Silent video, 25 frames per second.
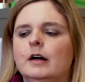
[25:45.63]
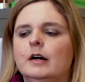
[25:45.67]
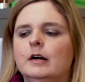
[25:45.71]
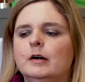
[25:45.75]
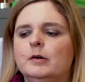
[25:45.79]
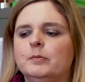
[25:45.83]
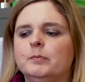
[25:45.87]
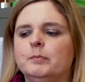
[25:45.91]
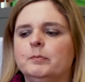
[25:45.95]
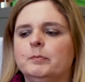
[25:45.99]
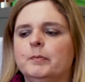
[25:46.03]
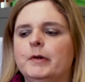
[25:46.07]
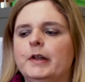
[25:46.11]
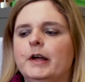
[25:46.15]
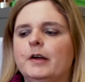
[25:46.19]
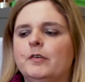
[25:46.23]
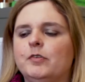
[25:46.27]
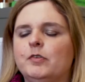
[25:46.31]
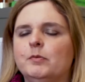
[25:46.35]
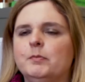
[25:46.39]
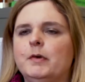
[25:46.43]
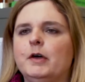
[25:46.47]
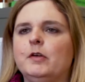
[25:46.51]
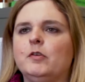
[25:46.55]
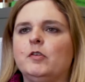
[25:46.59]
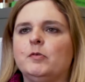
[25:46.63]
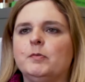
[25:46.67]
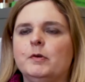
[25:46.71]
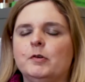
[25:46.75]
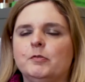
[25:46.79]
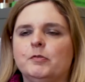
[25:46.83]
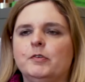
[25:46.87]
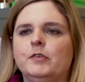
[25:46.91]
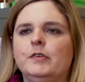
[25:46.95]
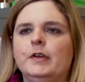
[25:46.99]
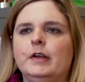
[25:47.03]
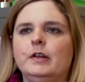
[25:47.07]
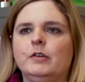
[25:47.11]
But XML is
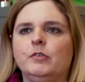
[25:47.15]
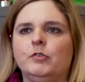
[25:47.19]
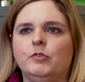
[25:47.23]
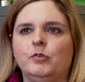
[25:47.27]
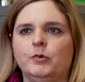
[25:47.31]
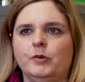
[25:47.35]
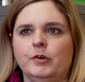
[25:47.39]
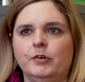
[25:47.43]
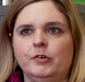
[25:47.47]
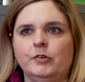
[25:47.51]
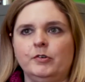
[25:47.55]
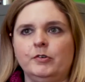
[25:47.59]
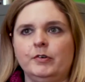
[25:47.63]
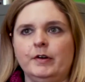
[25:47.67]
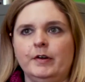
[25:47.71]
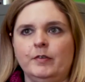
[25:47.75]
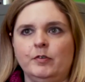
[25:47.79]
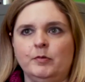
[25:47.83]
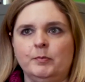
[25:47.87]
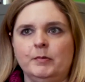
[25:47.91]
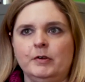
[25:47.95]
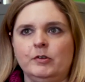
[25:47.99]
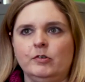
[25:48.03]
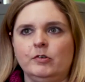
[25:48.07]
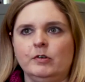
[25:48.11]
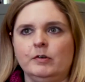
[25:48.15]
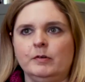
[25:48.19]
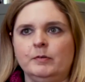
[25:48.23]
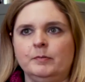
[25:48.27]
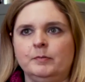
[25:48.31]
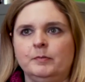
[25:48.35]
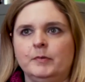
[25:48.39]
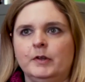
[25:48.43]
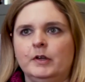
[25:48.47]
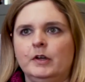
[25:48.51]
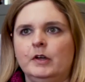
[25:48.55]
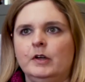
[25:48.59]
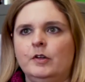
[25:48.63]
meant for data storage and
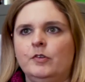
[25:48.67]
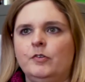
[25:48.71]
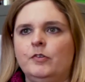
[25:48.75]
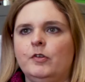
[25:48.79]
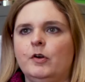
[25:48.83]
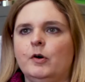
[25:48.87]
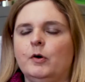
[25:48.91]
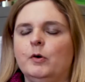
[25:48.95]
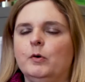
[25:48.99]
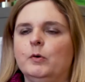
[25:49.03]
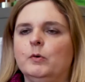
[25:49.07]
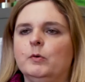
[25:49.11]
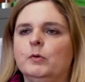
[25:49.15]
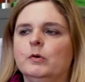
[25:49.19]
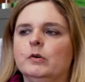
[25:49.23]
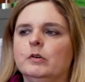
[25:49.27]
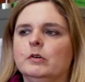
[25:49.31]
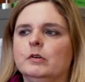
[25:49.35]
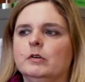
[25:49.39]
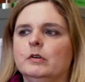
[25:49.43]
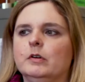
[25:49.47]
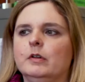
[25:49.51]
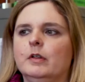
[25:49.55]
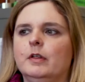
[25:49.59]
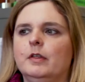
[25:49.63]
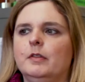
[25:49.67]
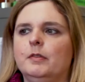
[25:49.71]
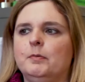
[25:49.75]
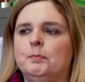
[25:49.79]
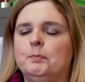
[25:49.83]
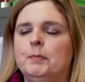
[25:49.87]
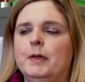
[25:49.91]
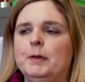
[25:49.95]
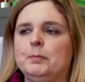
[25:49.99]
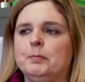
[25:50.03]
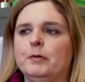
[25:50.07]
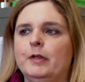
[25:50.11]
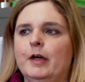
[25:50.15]
transmission. So
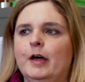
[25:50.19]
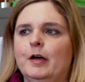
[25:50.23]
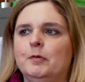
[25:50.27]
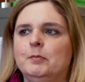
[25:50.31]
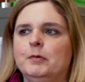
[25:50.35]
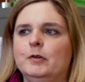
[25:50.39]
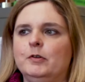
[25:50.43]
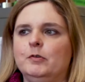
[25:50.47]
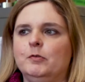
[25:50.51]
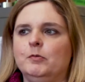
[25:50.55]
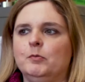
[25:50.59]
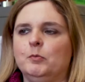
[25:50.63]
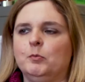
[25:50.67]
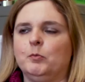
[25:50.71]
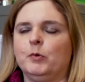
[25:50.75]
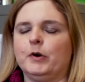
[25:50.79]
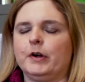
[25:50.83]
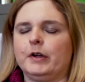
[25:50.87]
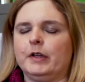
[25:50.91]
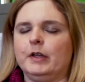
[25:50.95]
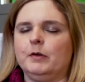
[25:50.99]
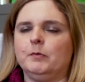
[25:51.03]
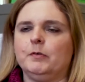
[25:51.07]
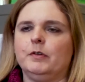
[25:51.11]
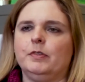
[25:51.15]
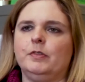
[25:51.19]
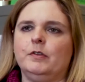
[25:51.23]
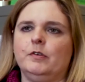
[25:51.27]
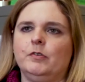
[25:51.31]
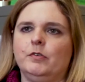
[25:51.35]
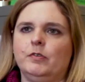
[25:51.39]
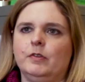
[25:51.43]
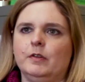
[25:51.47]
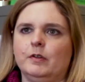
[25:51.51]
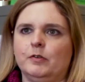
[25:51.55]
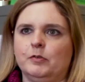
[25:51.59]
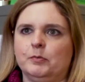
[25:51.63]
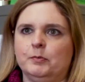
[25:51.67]
people have been working with
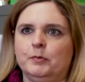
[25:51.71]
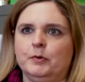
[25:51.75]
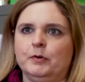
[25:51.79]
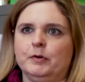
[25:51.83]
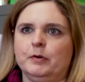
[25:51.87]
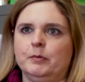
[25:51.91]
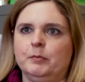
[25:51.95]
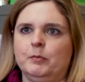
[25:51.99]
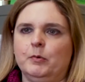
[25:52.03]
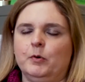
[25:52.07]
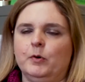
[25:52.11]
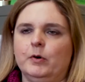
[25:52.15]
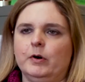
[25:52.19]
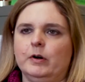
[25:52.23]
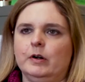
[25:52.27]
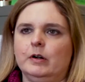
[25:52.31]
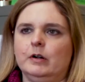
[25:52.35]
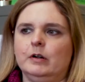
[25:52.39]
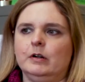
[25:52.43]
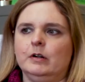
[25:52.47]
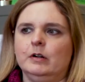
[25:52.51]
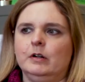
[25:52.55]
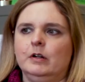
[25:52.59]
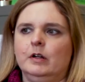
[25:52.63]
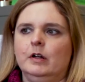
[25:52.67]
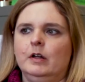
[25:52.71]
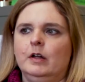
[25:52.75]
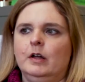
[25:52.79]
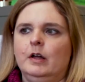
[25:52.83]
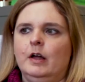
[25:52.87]
these things more and more,